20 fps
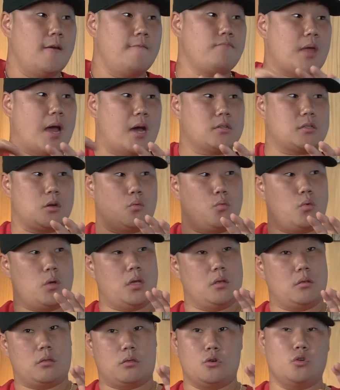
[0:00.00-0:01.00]
Now, so
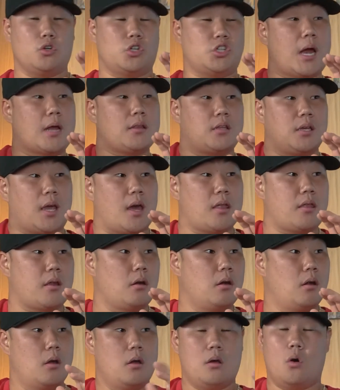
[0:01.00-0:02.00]
we threw shot
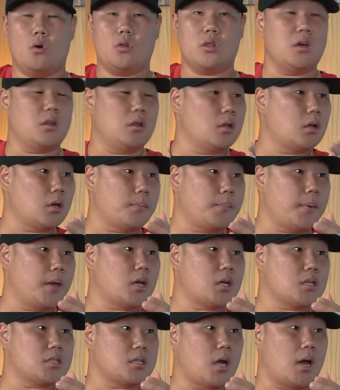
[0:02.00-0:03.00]
together, only a little bit
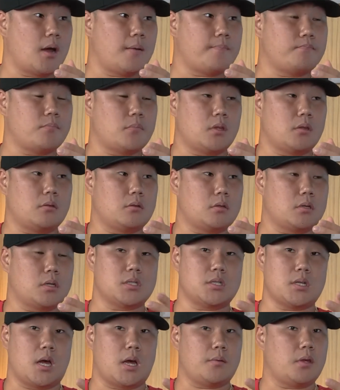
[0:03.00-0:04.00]
because
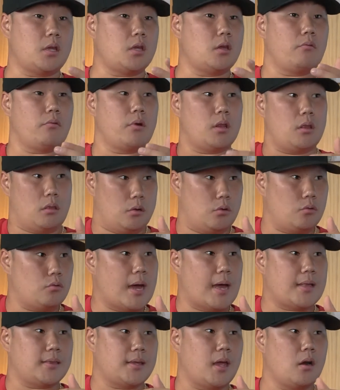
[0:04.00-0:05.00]
he already threw
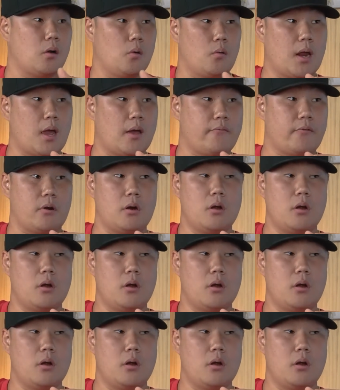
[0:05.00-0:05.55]
that day or whatever.